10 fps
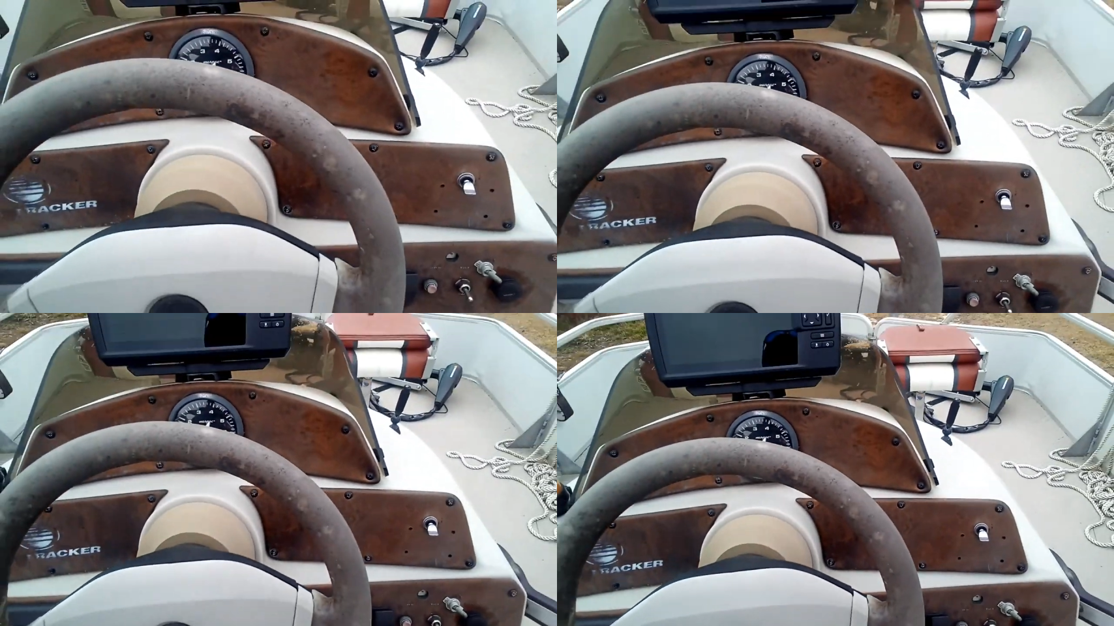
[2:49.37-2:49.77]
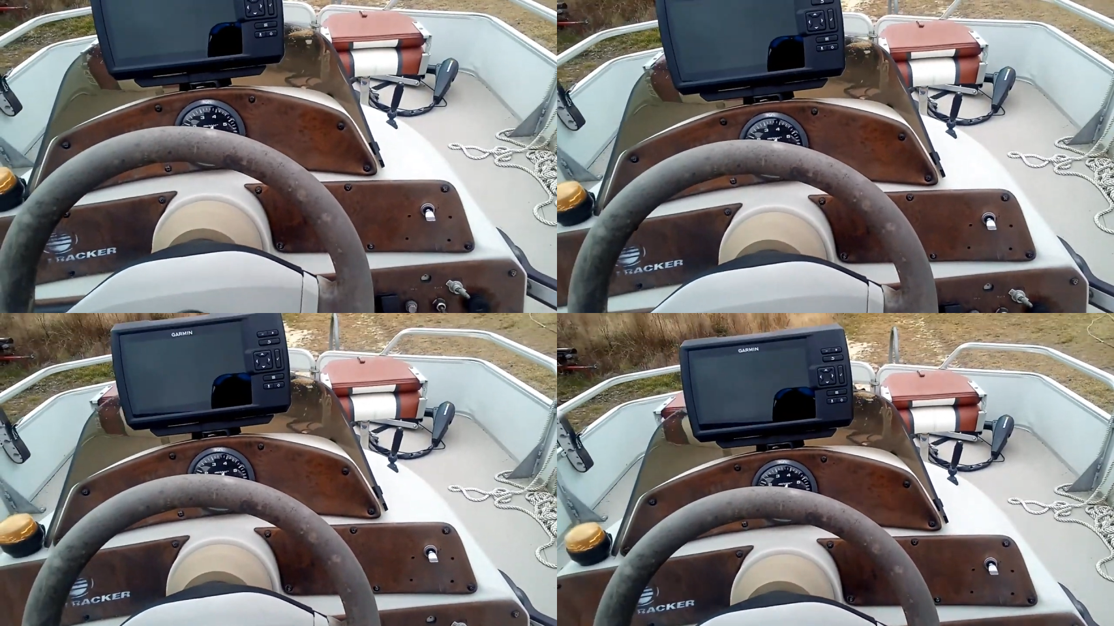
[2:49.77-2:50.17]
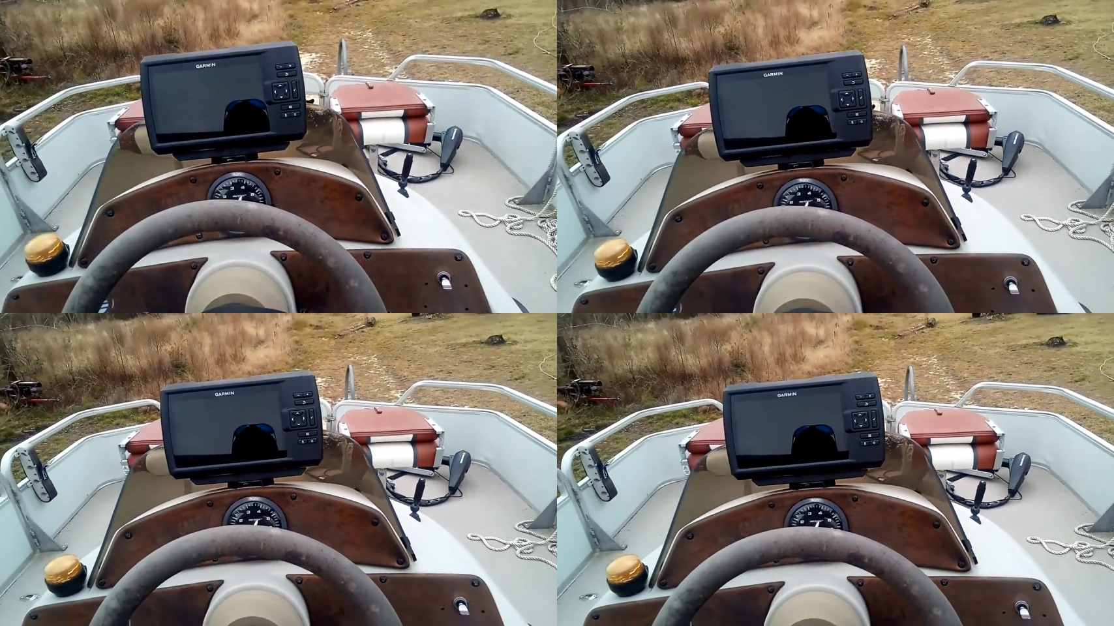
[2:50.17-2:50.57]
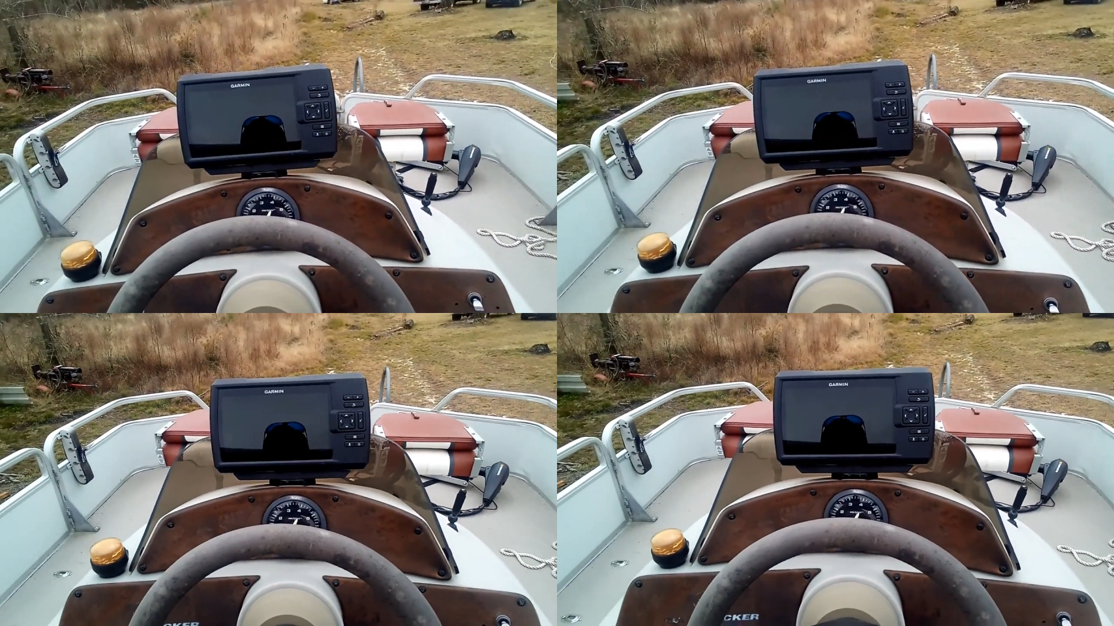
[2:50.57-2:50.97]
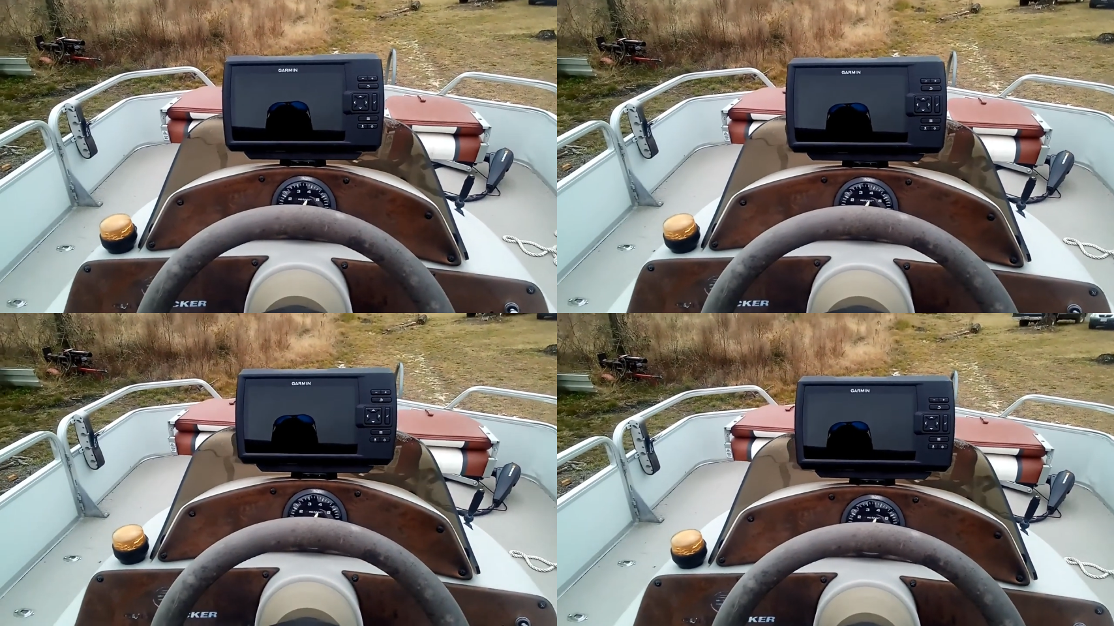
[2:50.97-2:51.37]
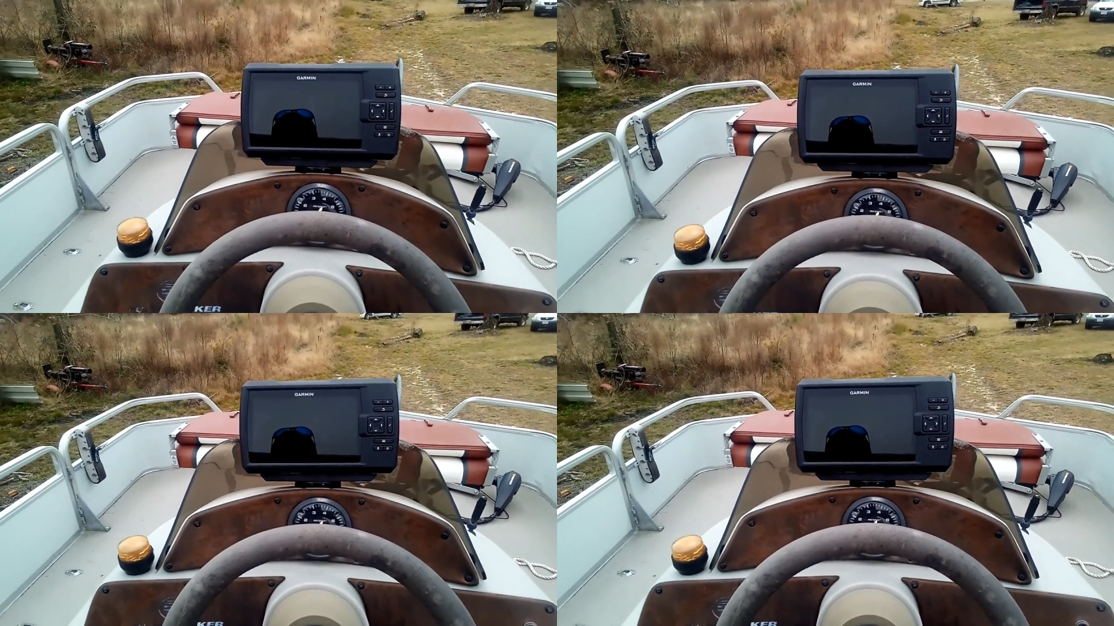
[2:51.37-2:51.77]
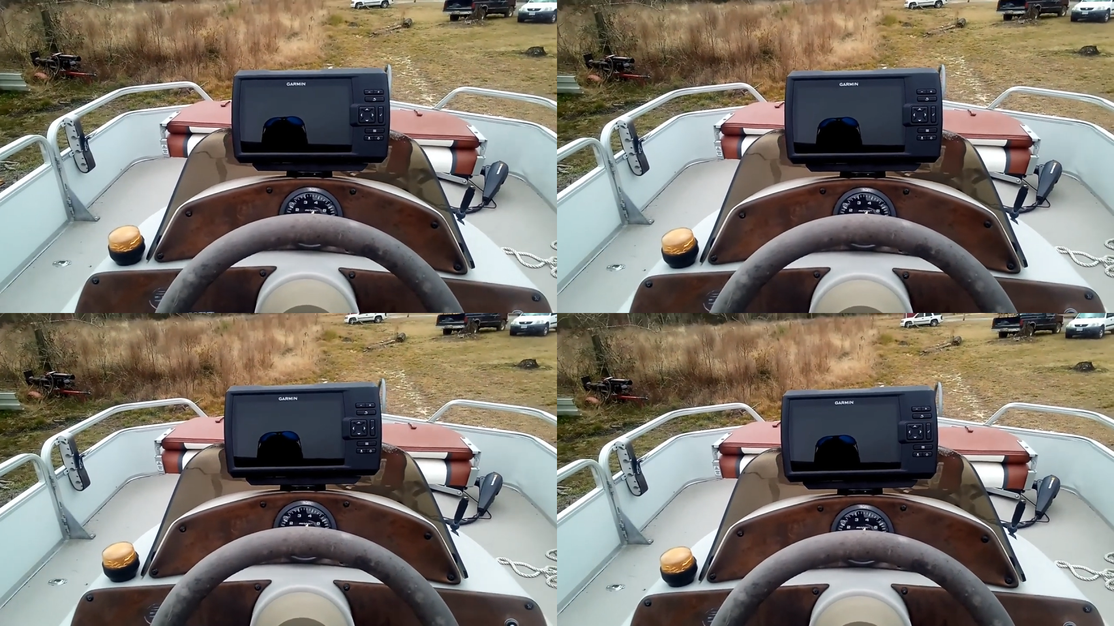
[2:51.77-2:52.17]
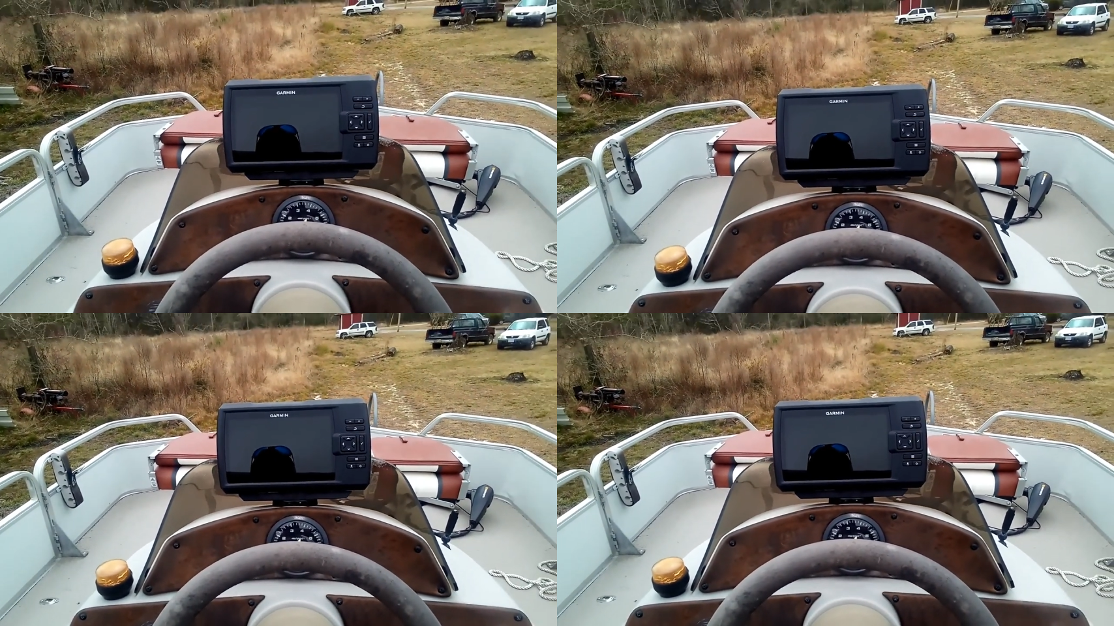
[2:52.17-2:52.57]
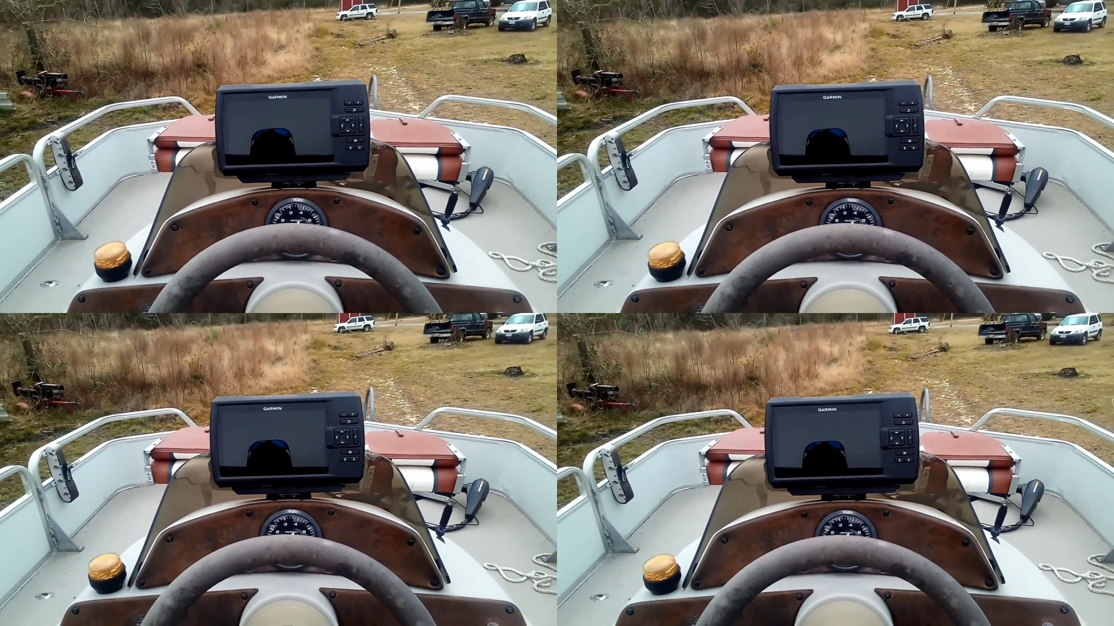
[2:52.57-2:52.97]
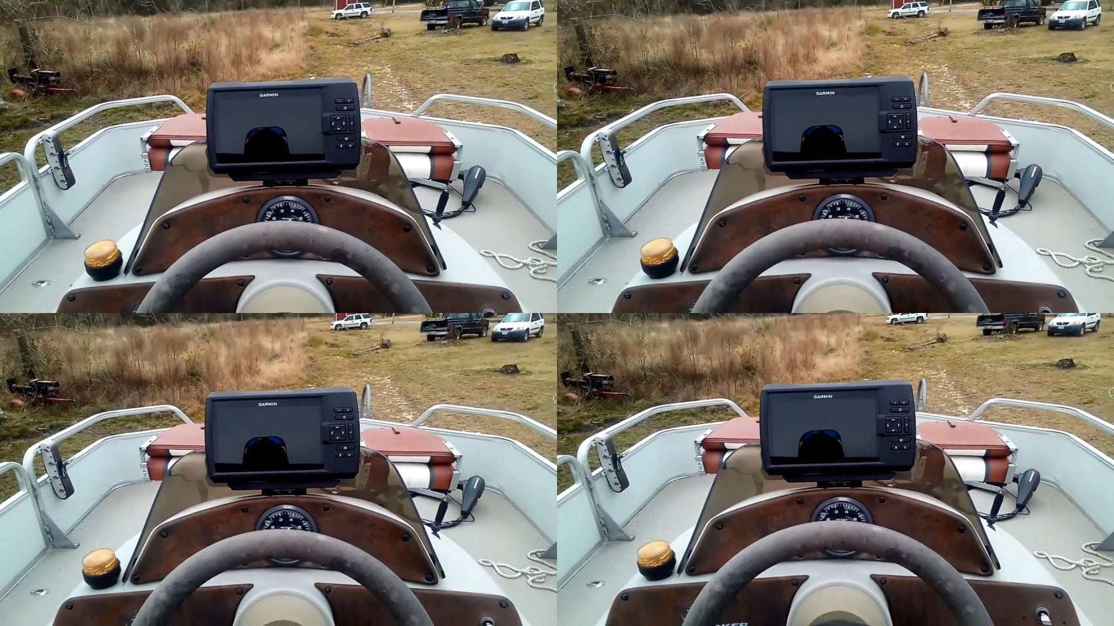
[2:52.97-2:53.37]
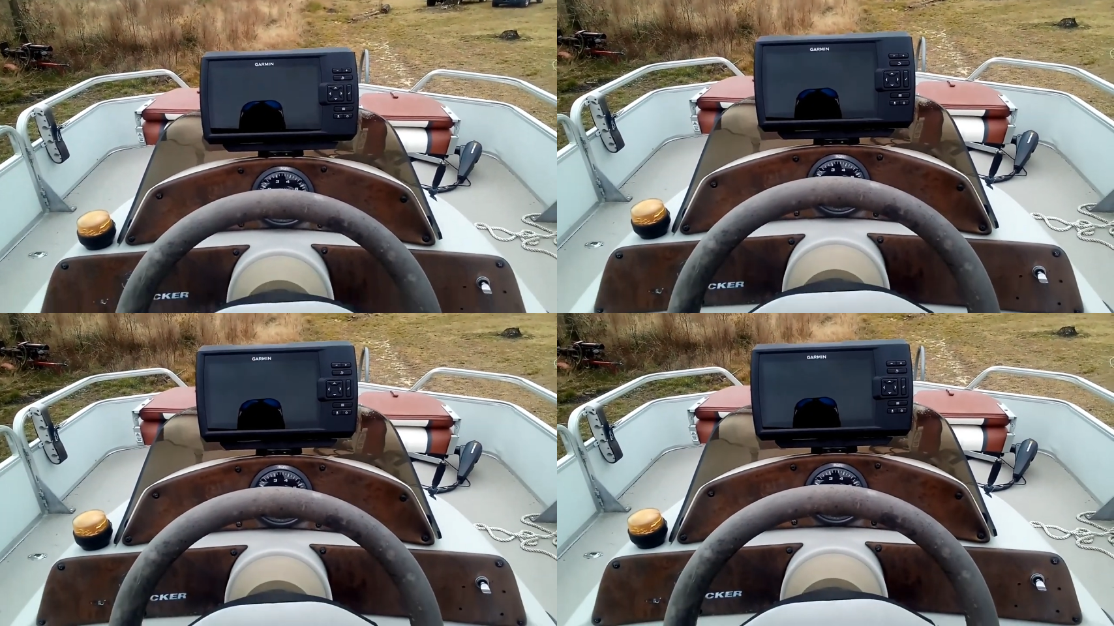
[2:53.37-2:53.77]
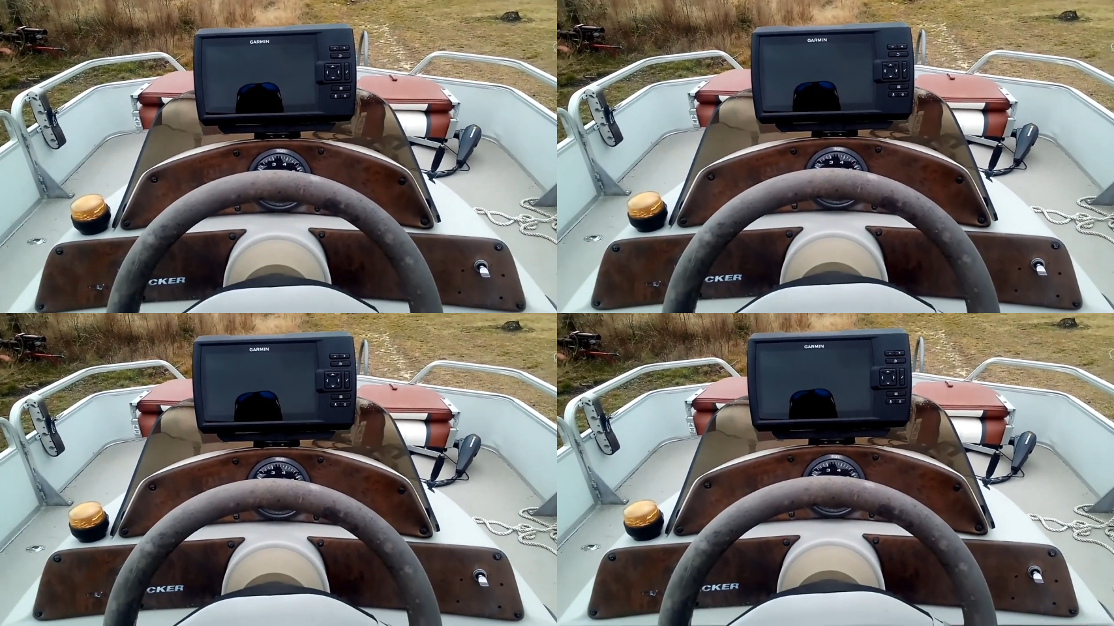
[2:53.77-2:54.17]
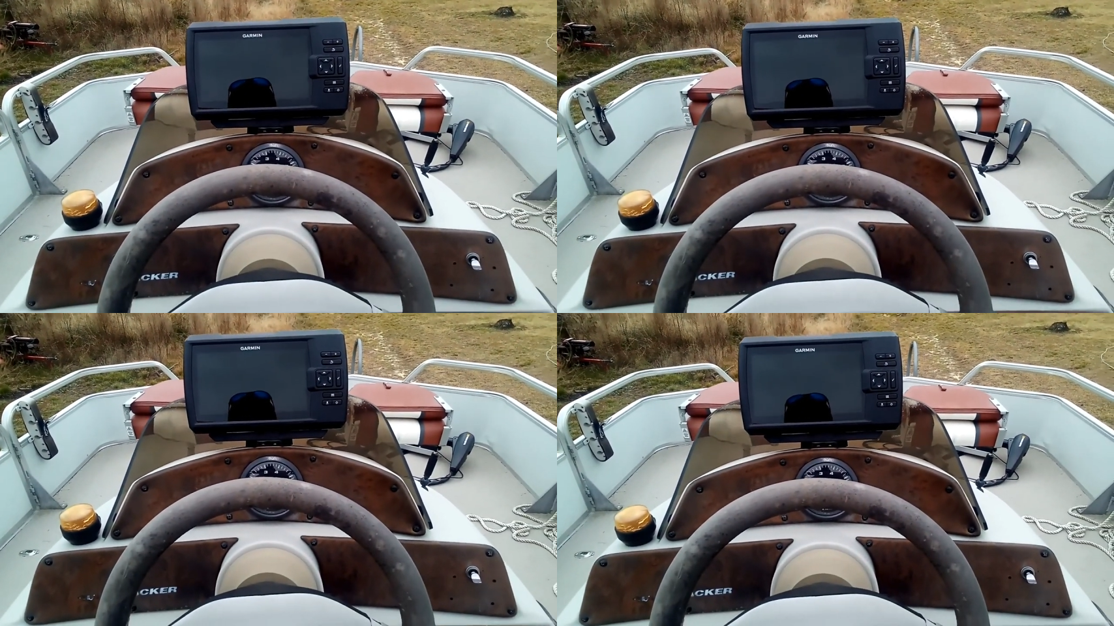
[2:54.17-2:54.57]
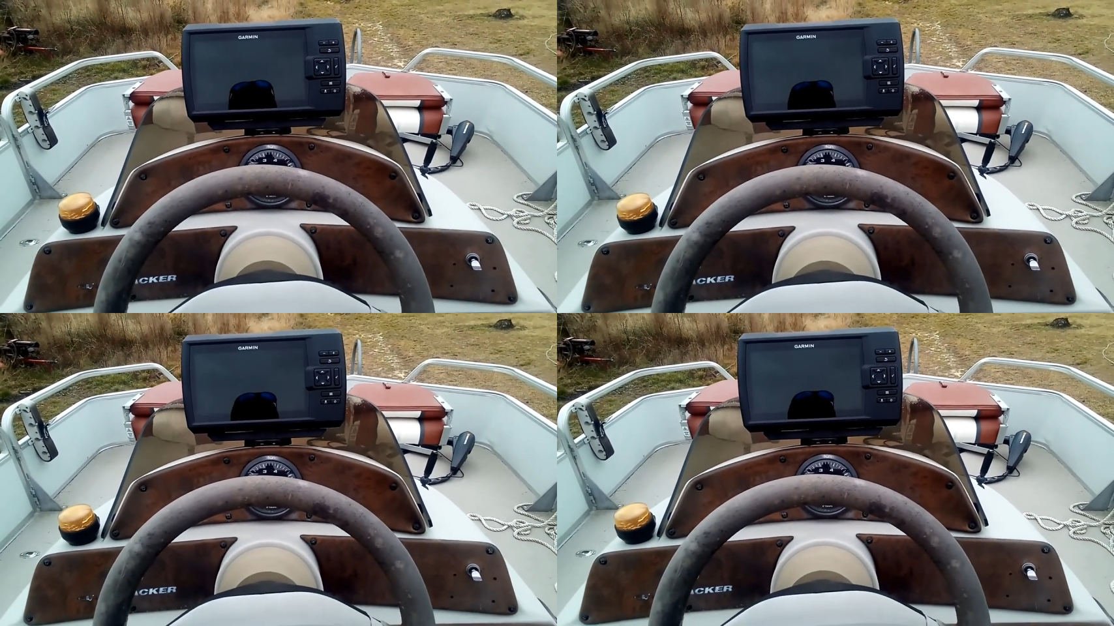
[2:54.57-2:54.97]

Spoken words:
Nobody's mouth can be seen.